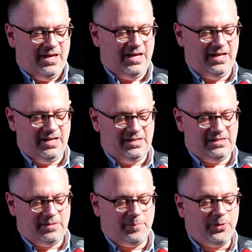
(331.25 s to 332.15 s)
it
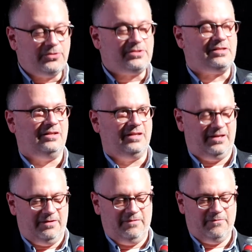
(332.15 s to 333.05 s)
is
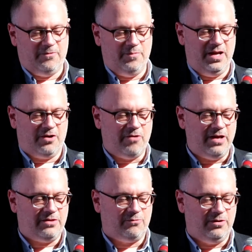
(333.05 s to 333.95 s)
personally for me a
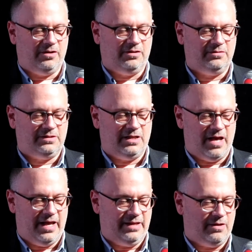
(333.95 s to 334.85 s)
great thrill
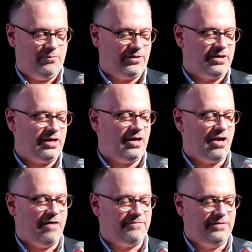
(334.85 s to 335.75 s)
tonight that we're kicking
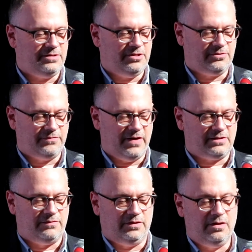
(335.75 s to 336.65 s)
off this year's
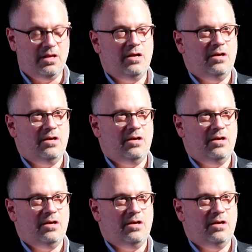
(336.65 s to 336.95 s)
festival